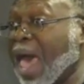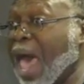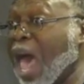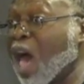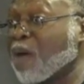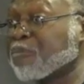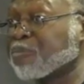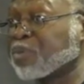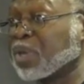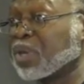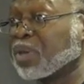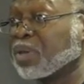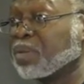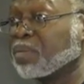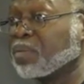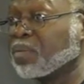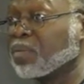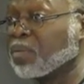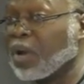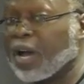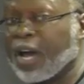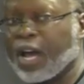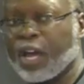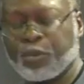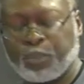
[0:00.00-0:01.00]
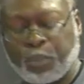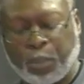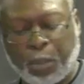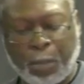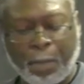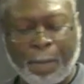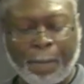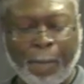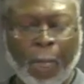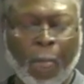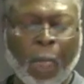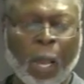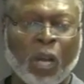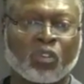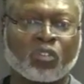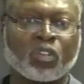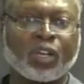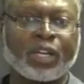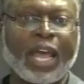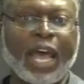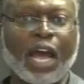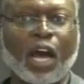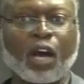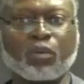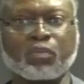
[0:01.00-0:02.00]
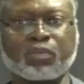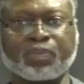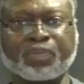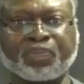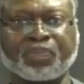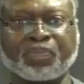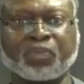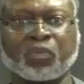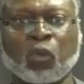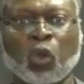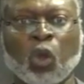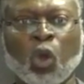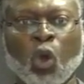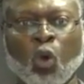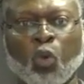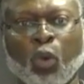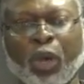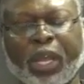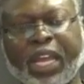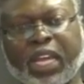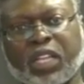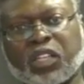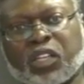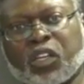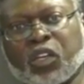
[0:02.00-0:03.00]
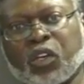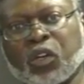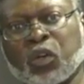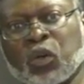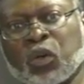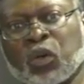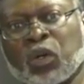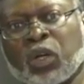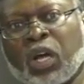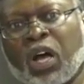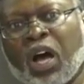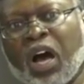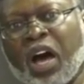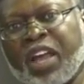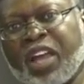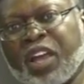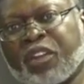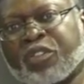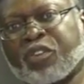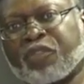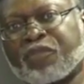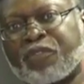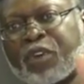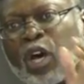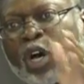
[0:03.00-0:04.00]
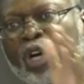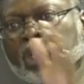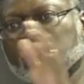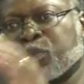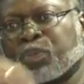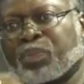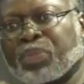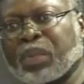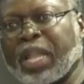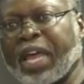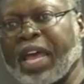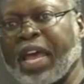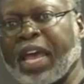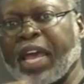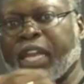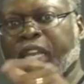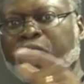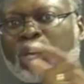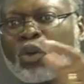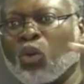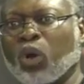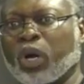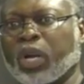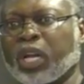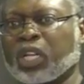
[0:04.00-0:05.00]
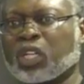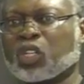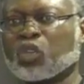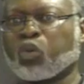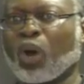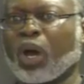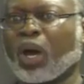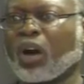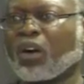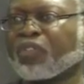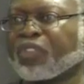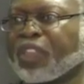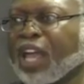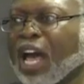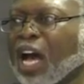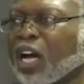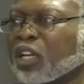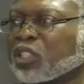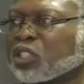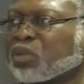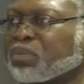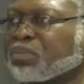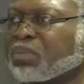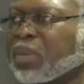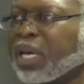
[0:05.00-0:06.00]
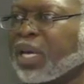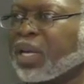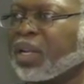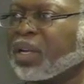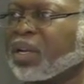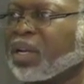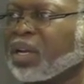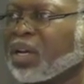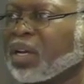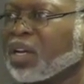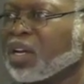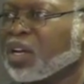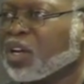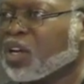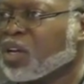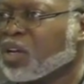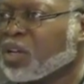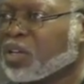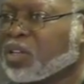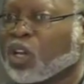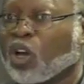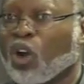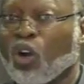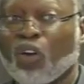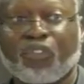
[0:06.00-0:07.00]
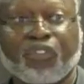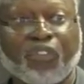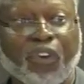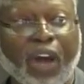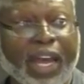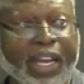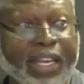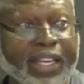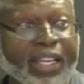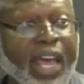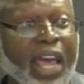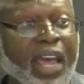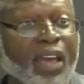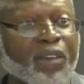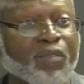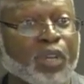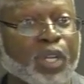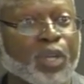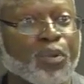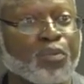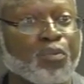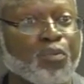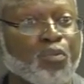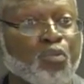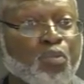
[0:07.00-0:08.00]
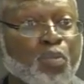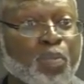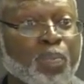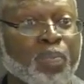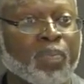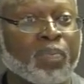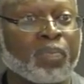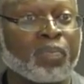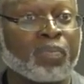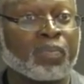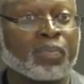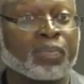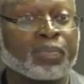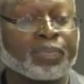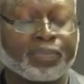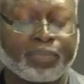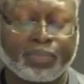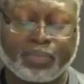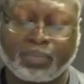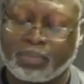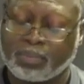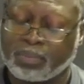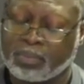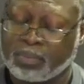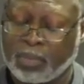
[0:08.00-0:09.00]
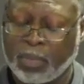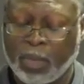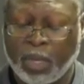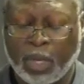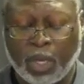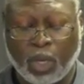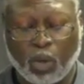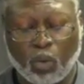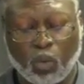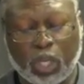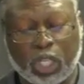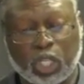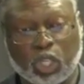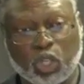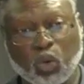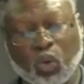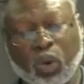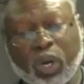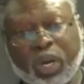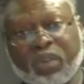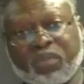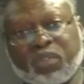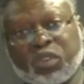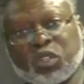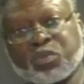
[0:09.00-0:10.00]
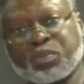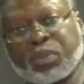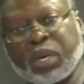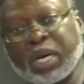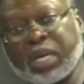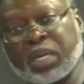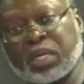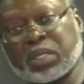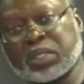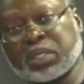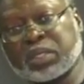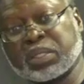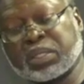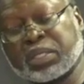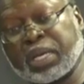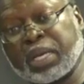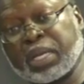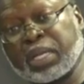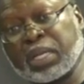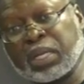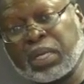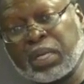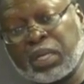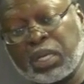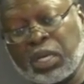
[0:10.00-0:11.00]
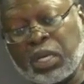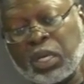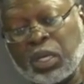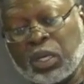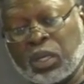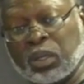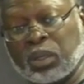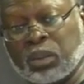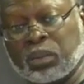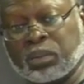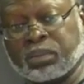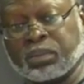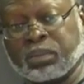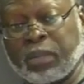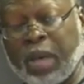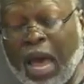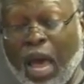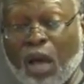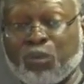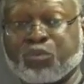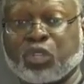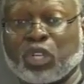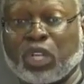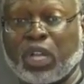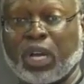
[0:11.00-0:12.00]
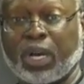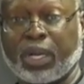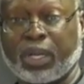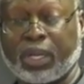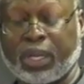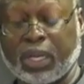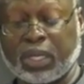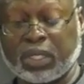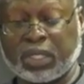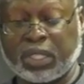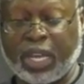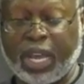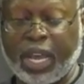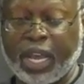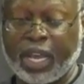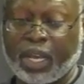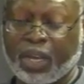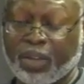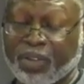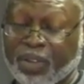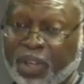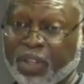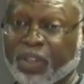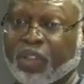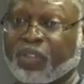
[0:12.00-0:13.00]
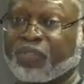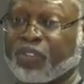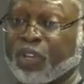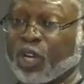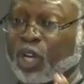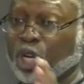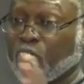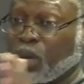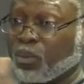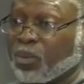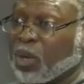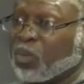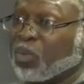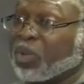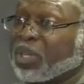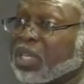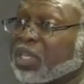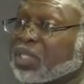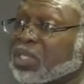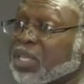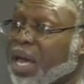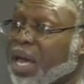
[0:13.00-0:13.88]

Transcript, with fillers: happened, right? So now, we get to Ahithophel's plan. He wanted 12,000 men to go fight David. All right. Went to one of his buddies and said, look, Absalom and say, hey, Ahithophel come up with this